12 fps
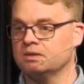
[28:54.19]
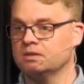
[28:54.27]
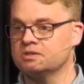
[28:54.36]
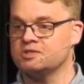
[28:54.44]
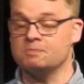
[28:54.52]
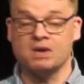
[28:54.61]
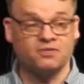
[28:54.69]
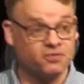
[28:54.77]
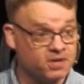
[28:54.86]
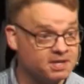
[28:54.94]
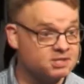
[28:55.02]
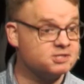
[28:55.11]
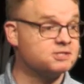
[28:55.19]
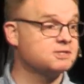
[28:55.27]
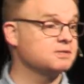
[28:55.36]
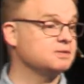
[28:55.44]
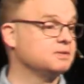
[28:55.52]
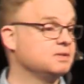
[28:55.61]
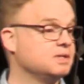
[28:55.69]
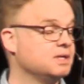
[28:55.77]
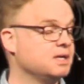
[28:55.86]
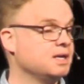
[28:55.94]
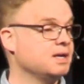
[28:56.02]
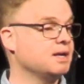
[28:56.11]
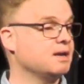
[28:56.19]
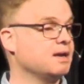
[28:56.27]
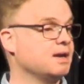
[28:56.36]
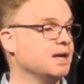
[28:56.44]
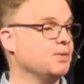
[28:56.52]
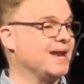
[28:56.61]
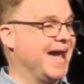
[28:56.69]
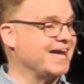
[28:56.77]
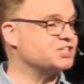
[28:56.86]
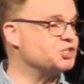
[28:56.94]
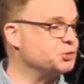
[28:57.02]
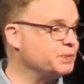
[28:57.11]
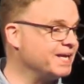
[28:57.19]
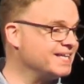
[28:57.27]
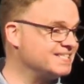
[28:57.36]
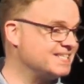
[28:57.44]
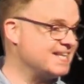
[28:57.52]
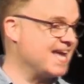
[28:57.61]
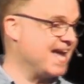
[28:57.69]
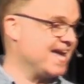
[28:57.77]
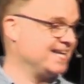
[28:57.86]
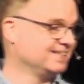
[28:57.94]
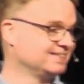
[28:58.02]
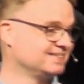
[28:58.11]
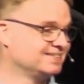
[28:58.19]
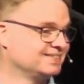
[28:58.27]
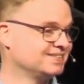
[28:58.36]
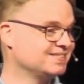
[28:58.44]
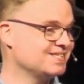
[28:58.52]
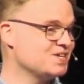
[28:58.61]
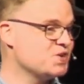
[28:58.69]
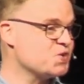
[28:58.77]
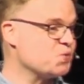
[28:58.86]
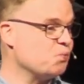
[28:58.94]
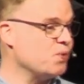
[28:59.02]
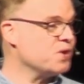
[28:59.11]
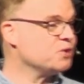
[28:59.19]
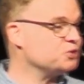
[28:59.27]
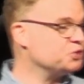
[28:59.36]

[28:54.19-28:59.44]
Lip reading: So my friends, I want to ask you again today, will